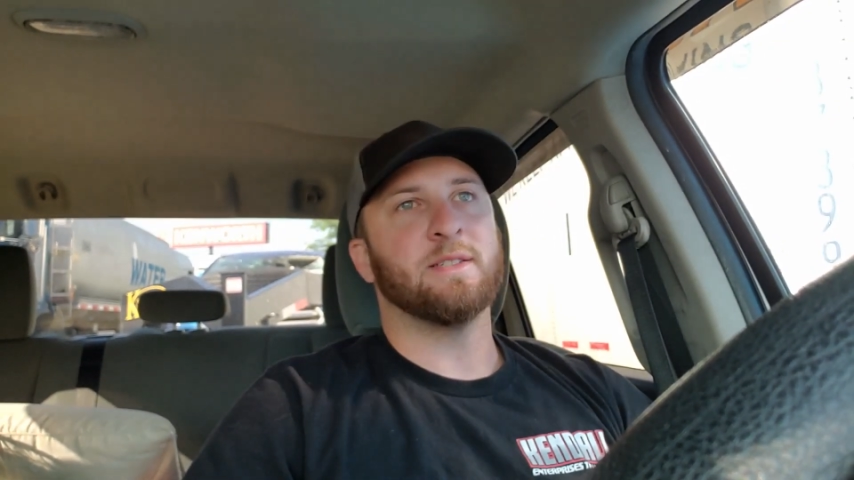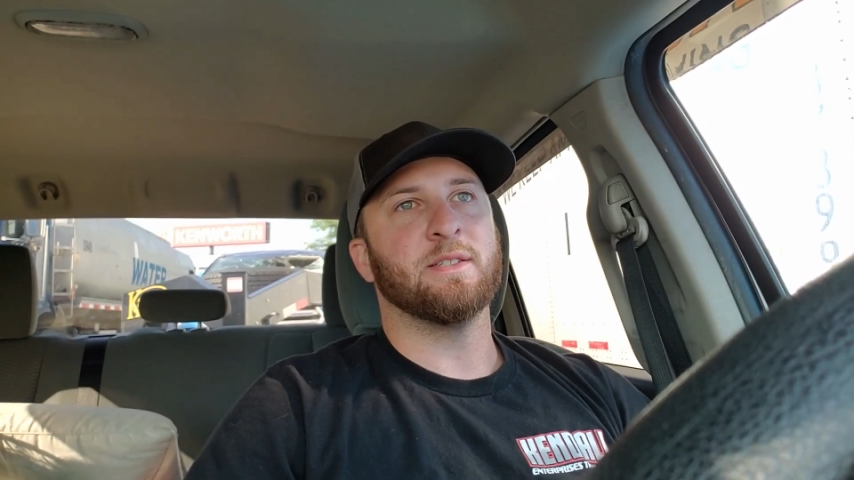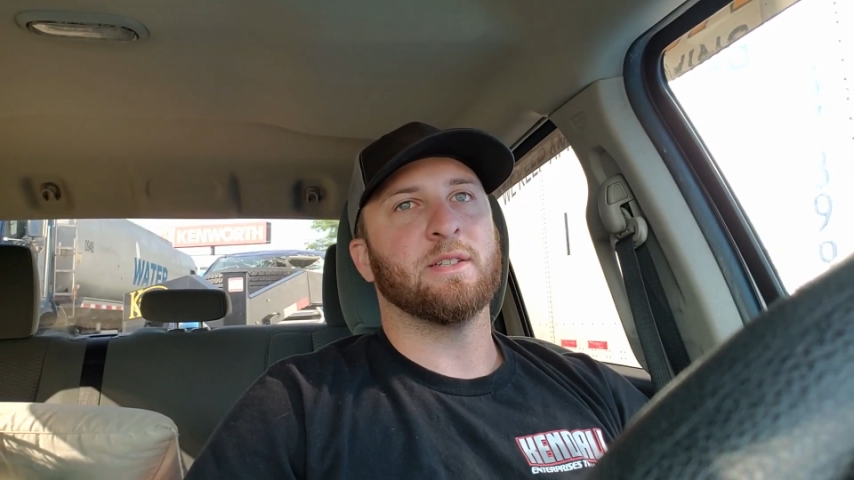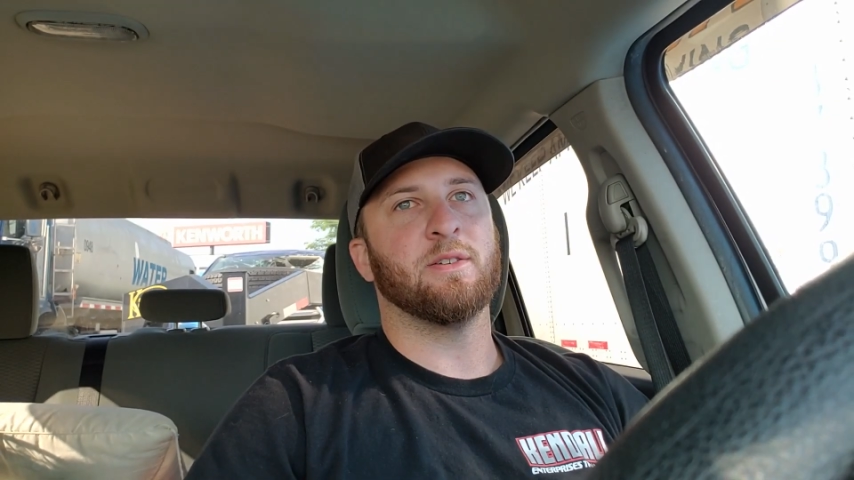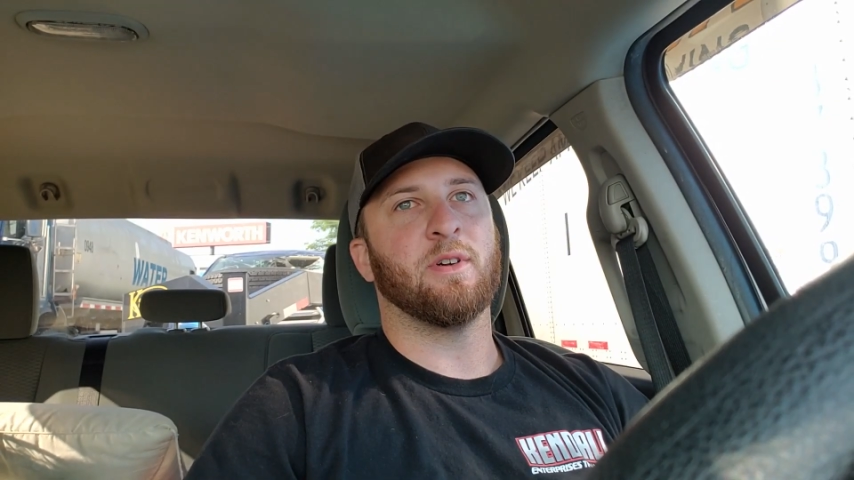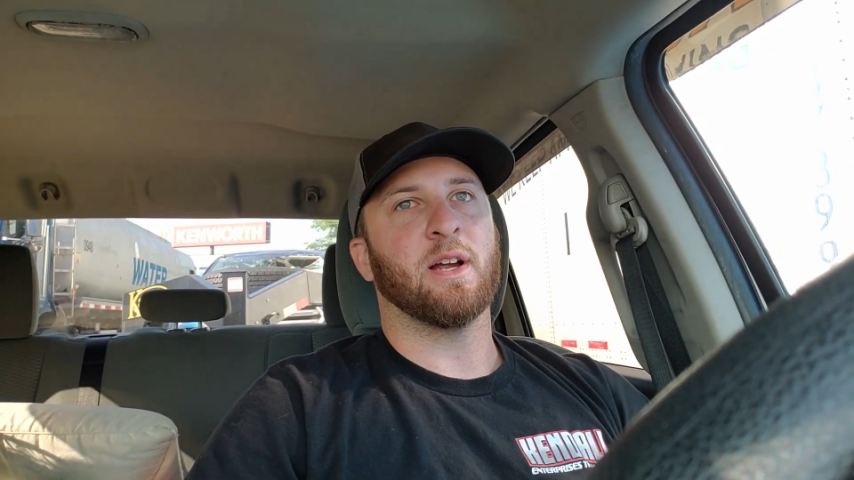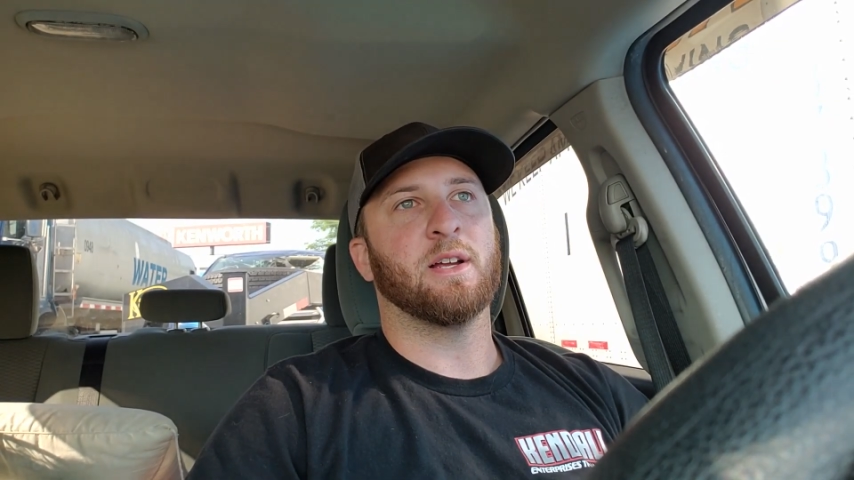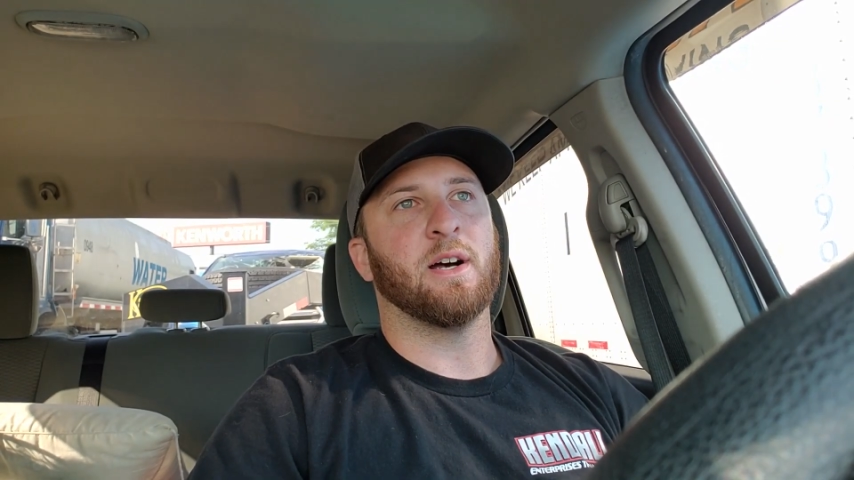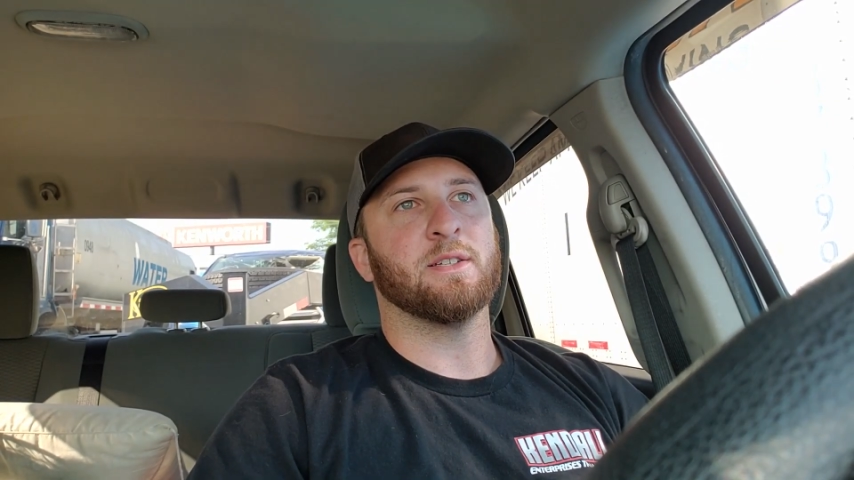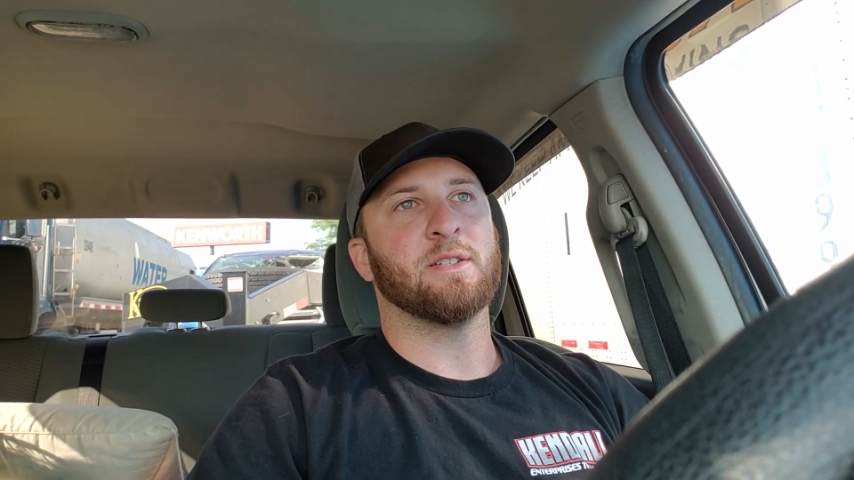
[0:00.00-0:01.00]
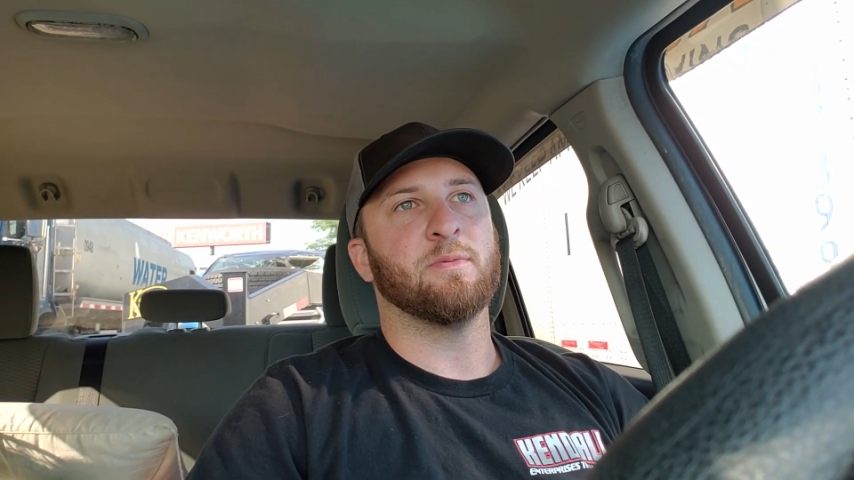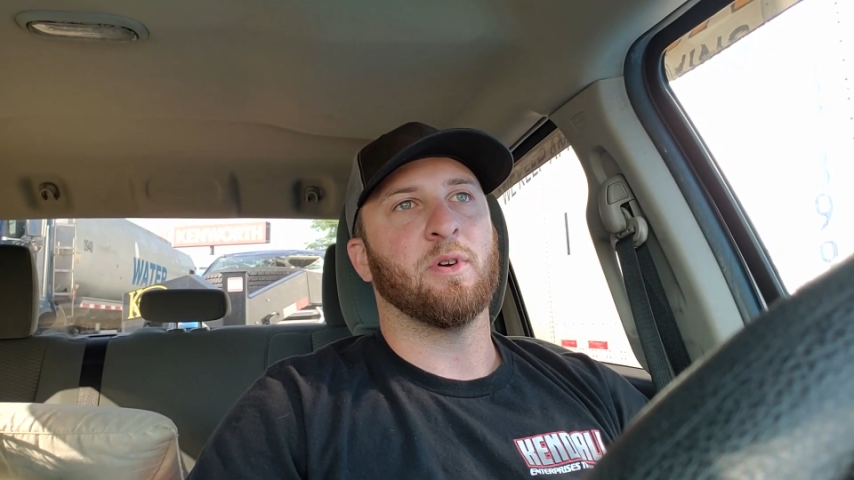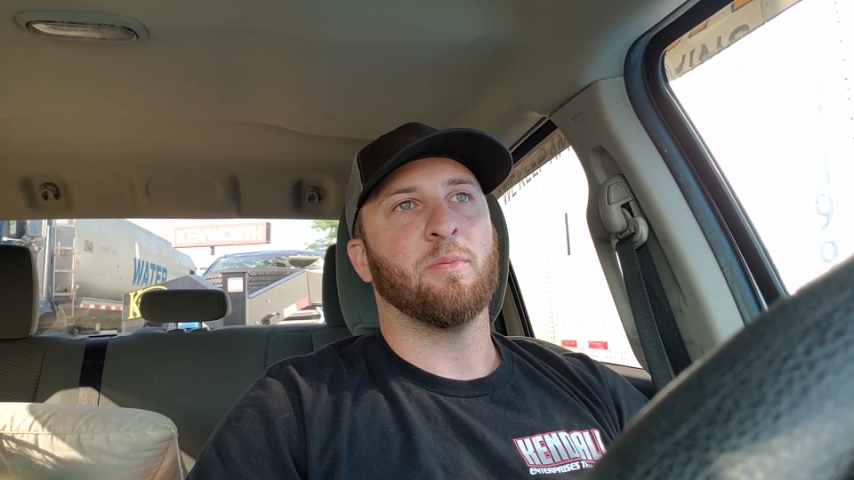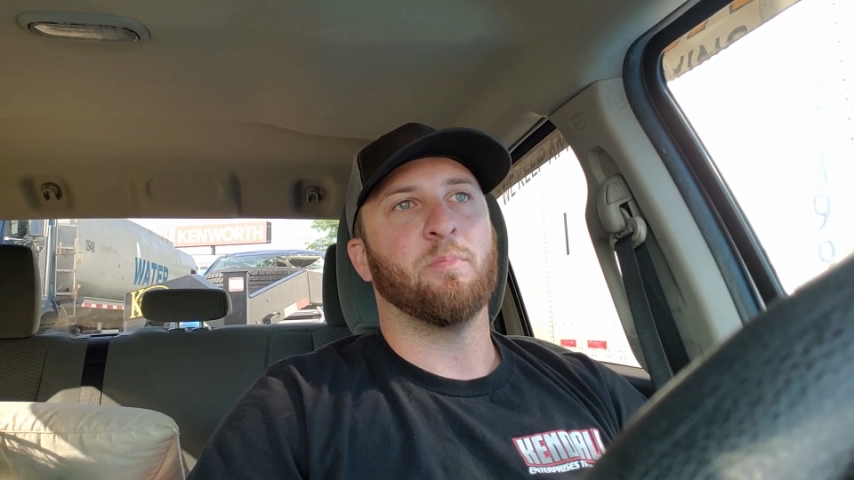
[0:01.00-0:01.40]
he's a direct customer,